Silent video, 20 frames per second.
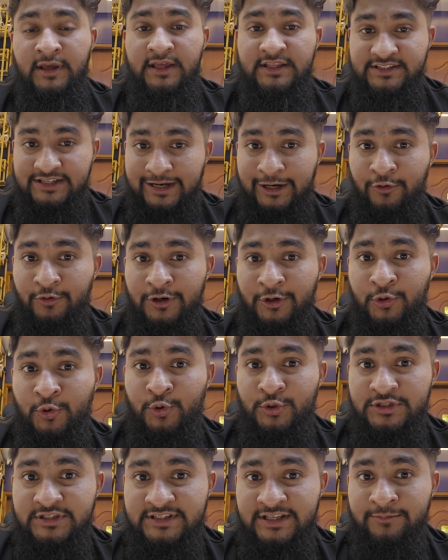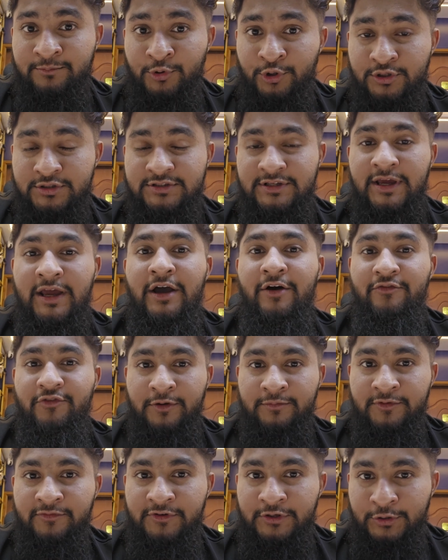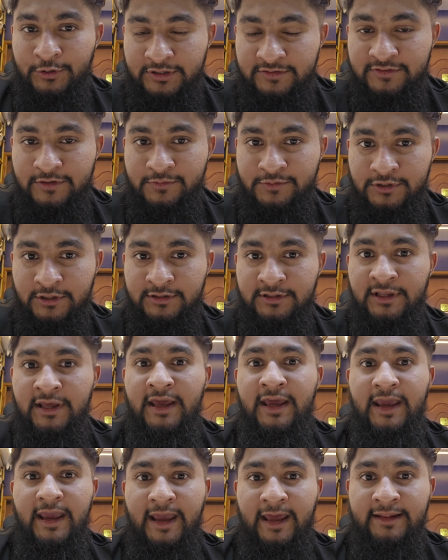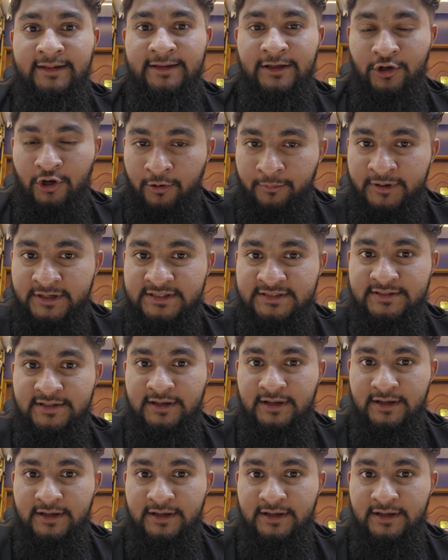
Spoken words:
Check out our courses and books from the video description and the comments.